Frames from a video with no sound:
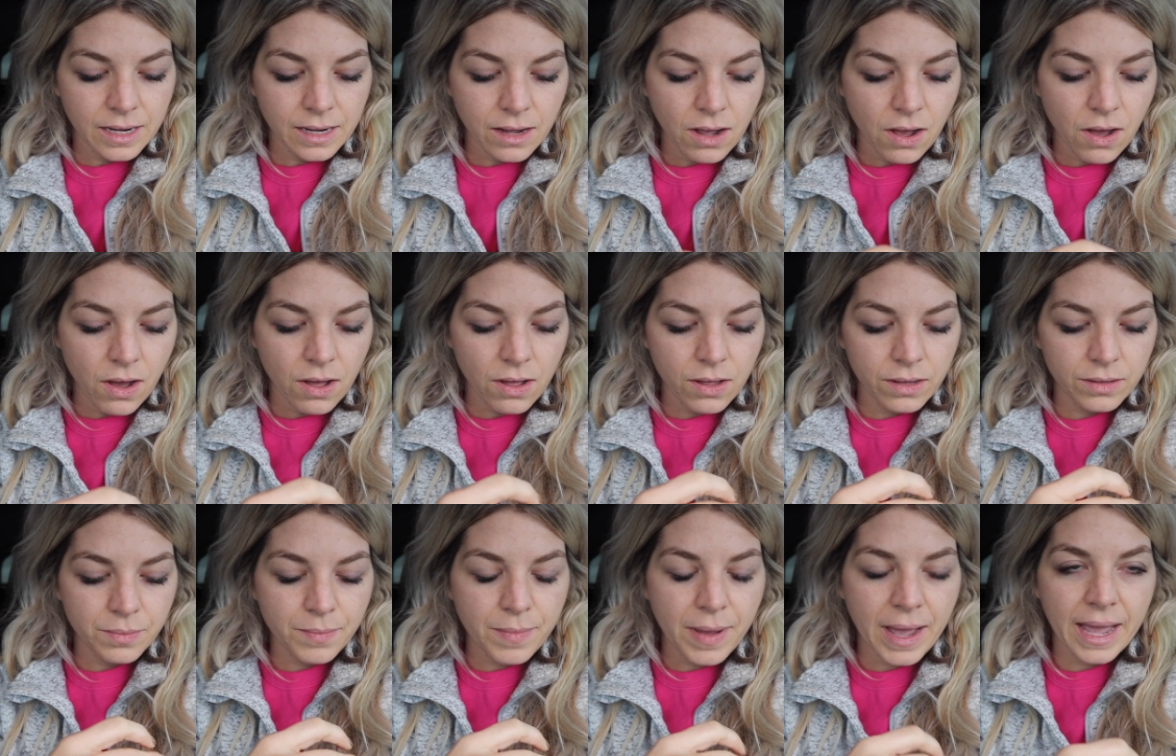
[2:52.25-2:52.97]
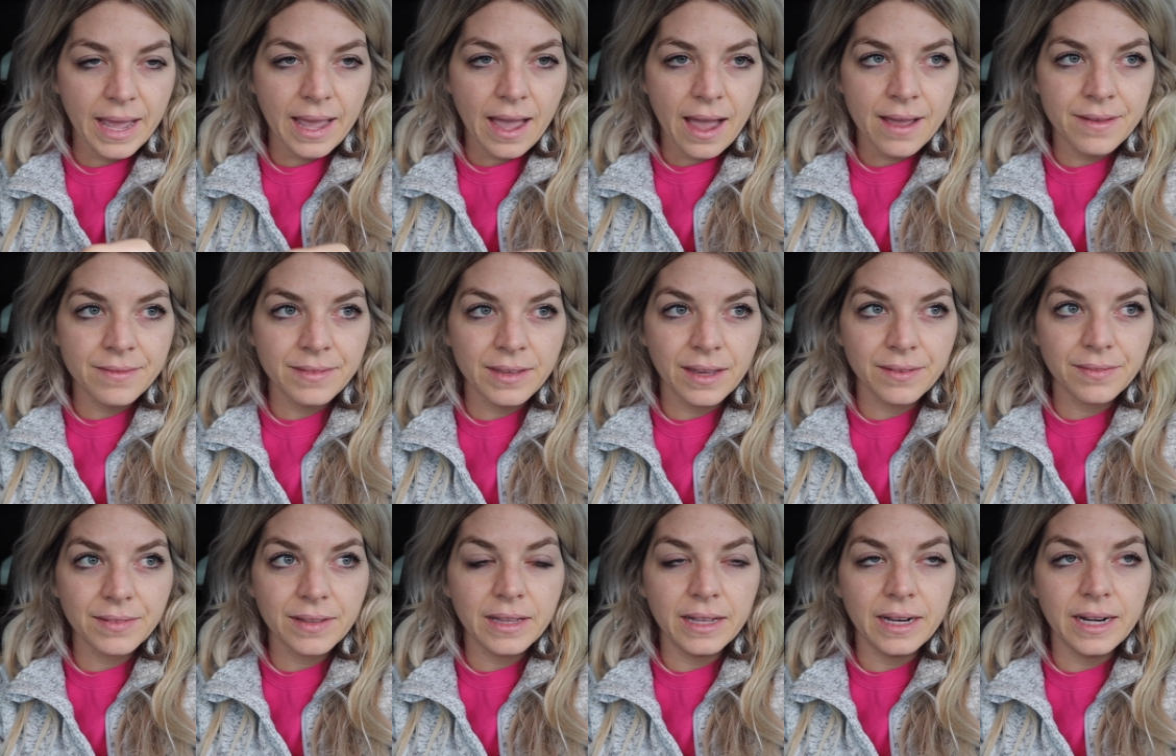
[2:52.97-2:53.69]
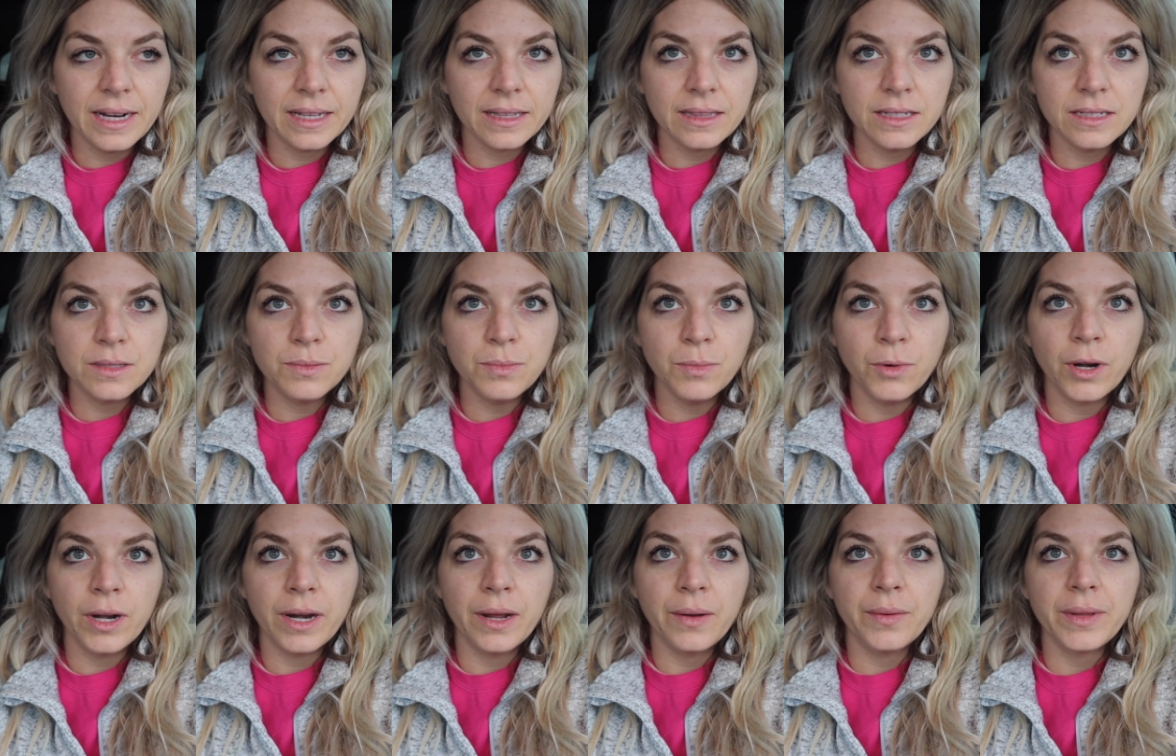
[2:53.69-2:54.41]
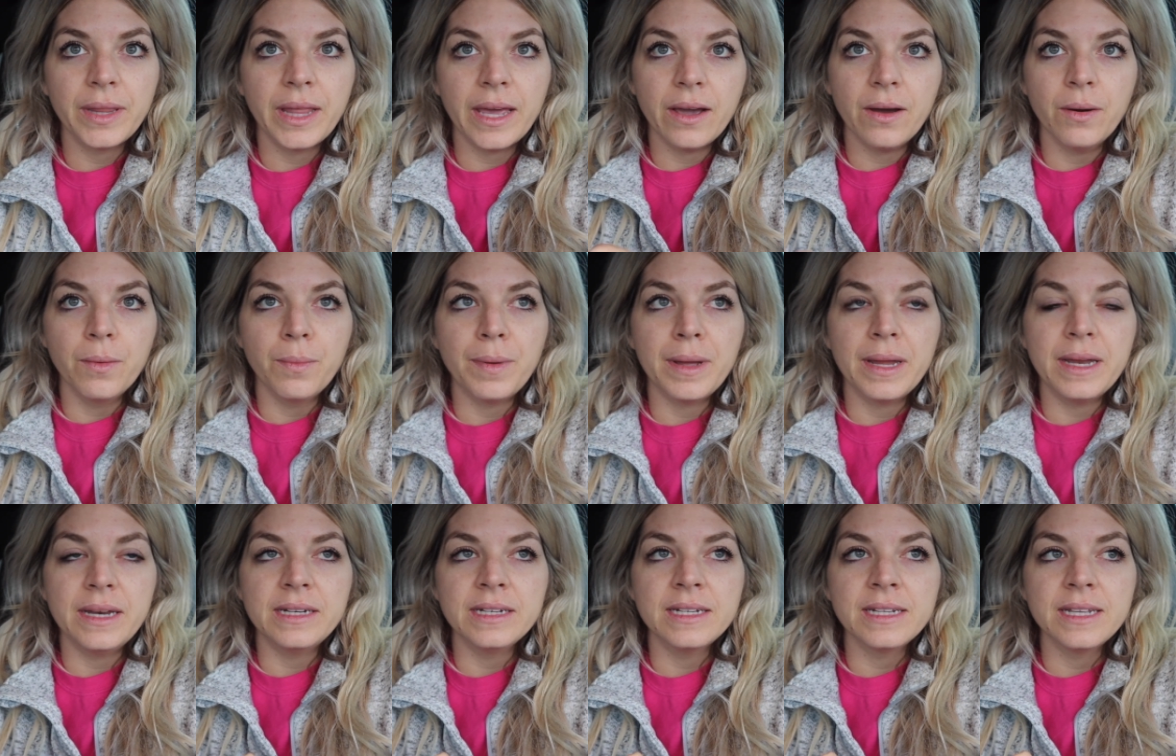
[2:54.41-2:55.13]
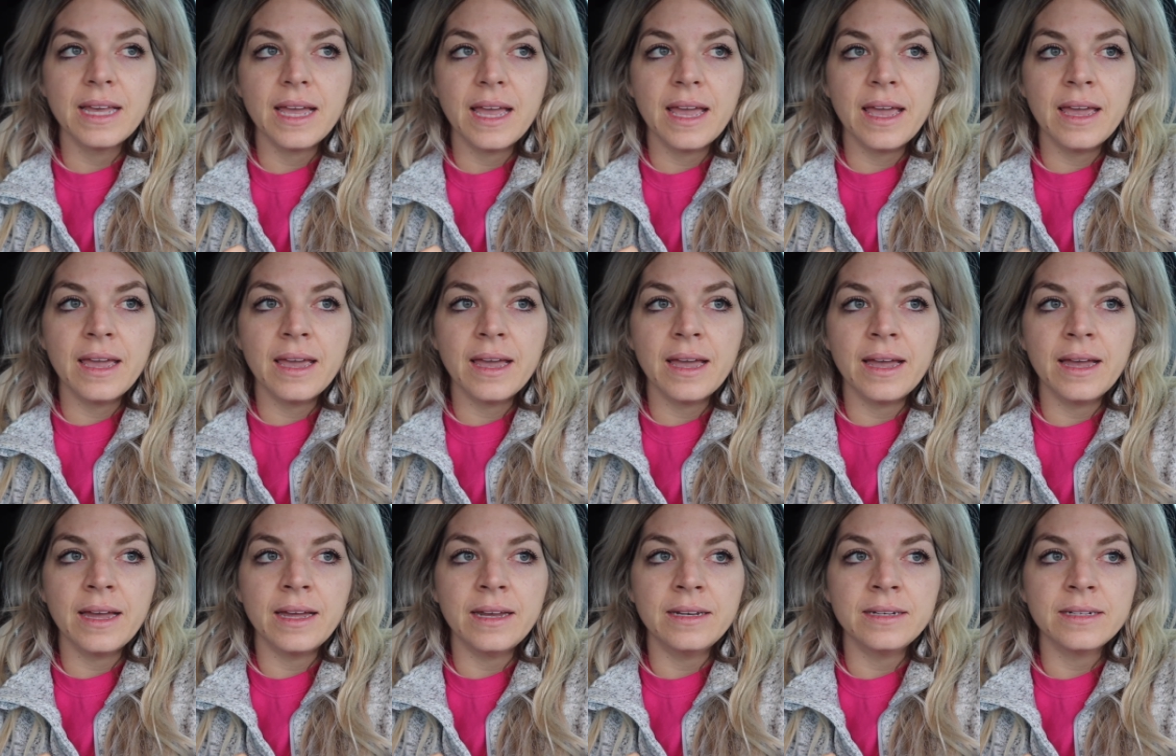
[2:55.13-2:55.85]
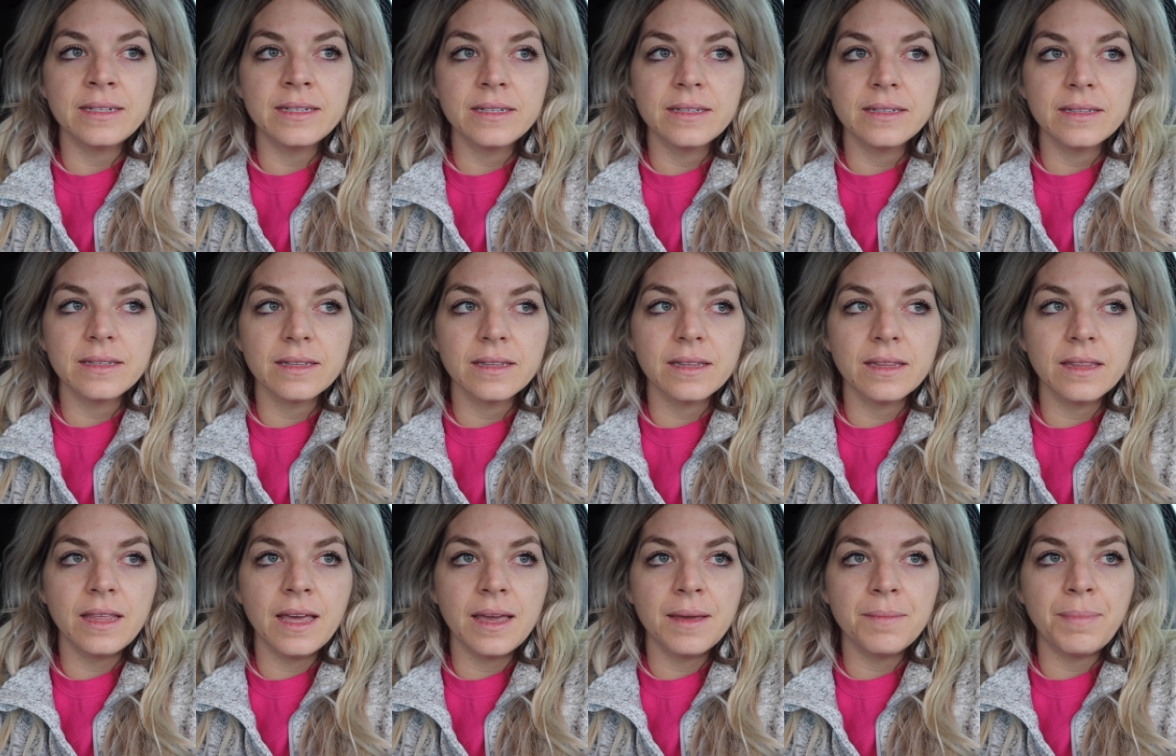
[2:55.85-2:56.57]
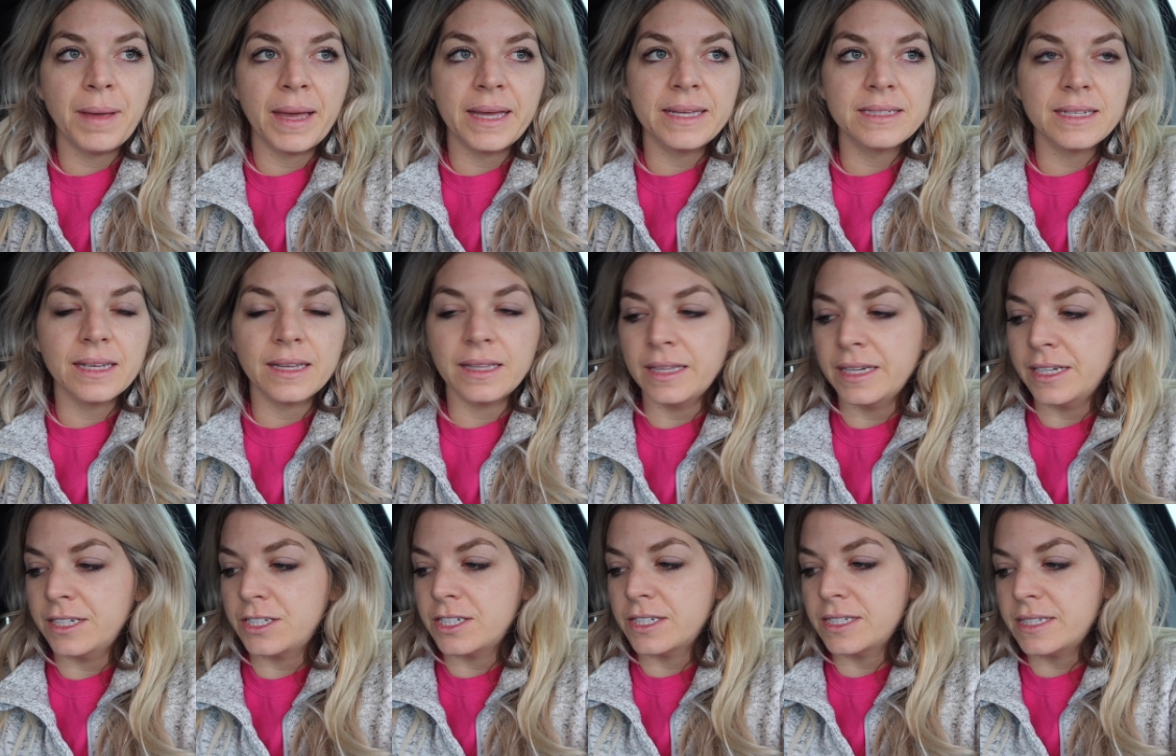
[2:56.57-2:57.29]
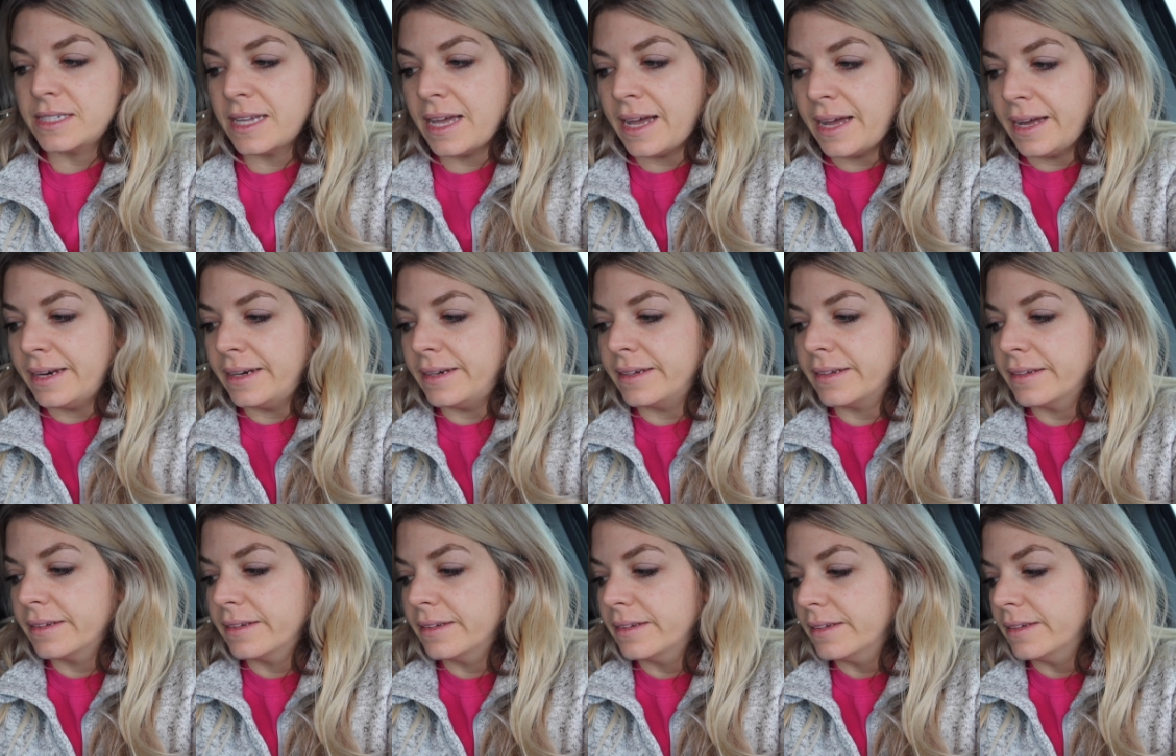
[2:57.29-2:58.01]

called my IVF clinic this morning when they opened, and they basically just said